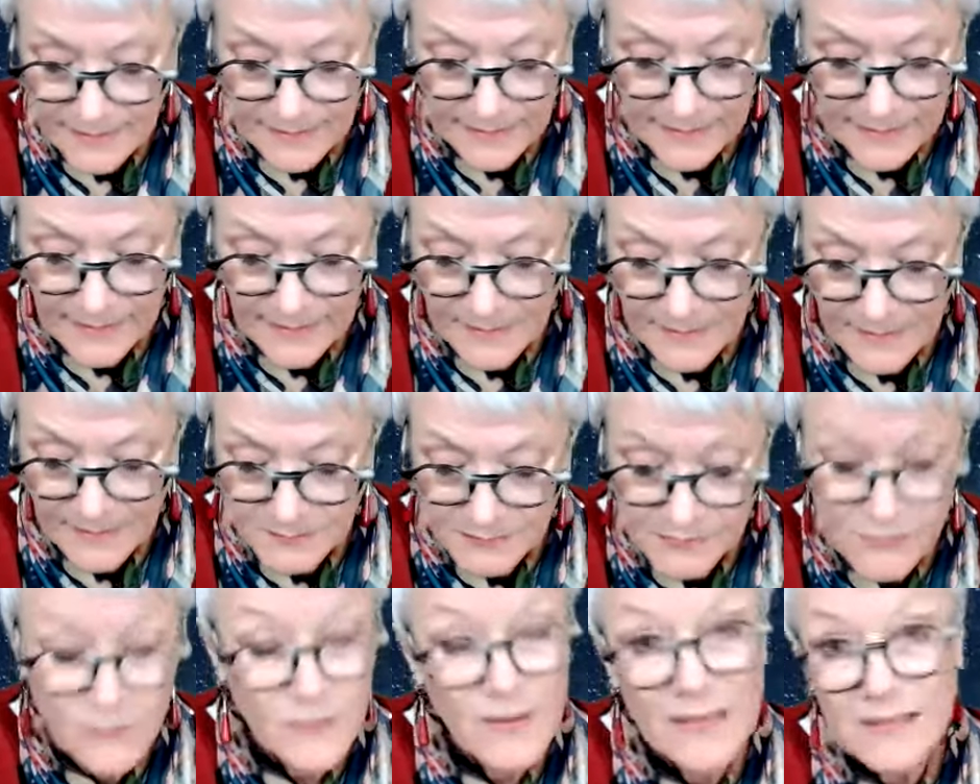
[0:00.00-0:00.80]
Um,
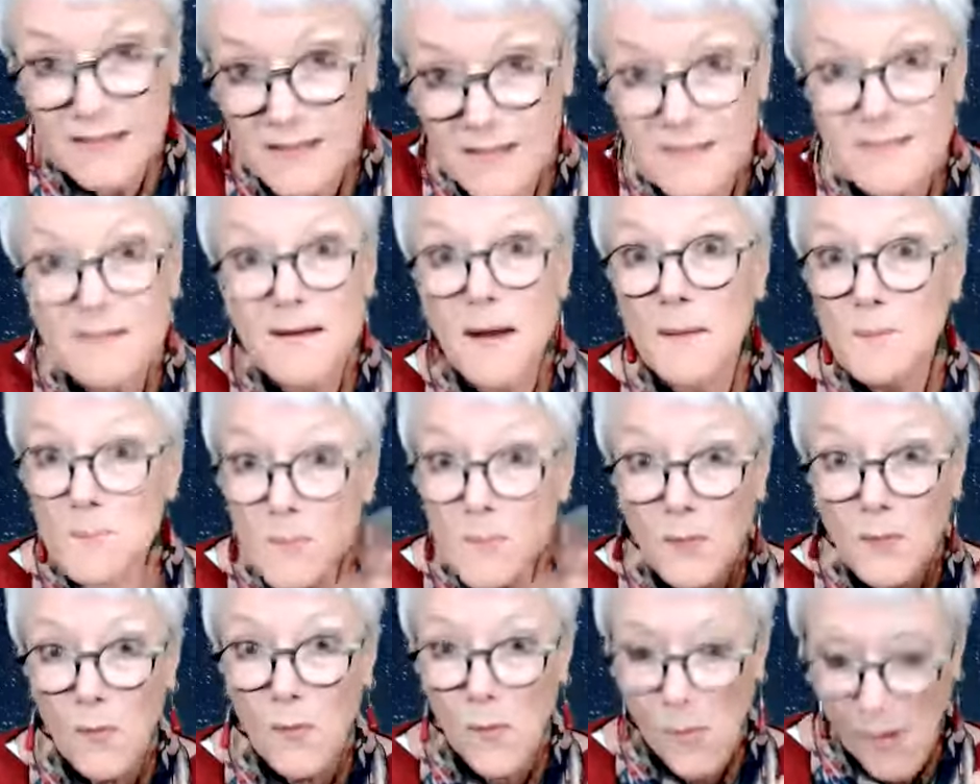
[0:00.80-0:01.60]
so that's
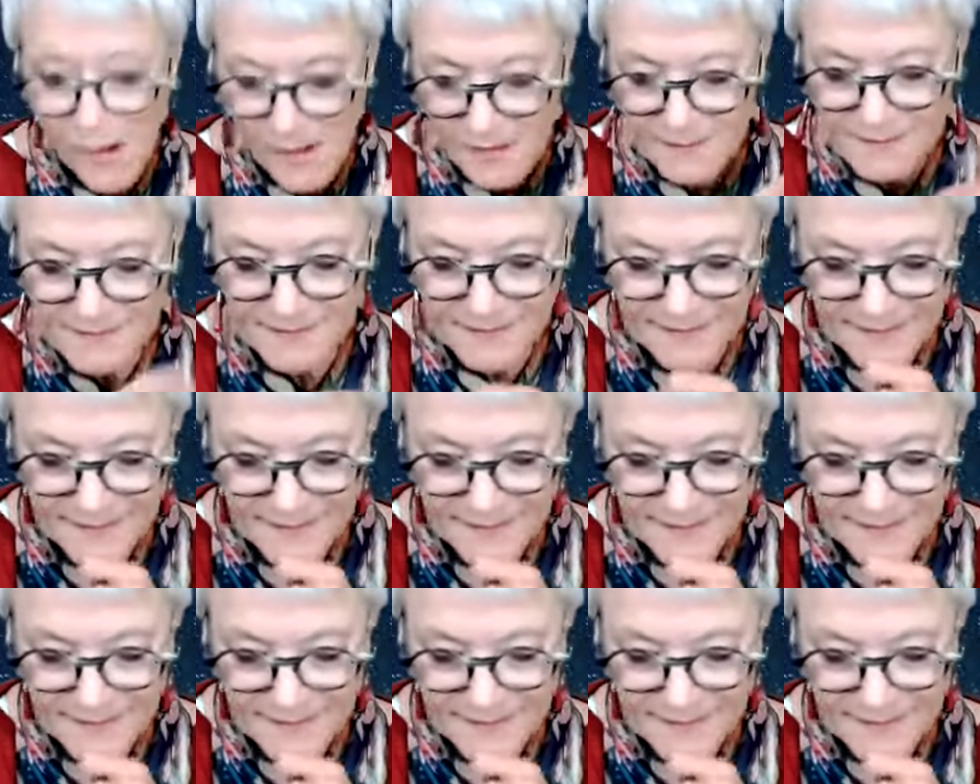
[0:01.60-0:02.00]
number one.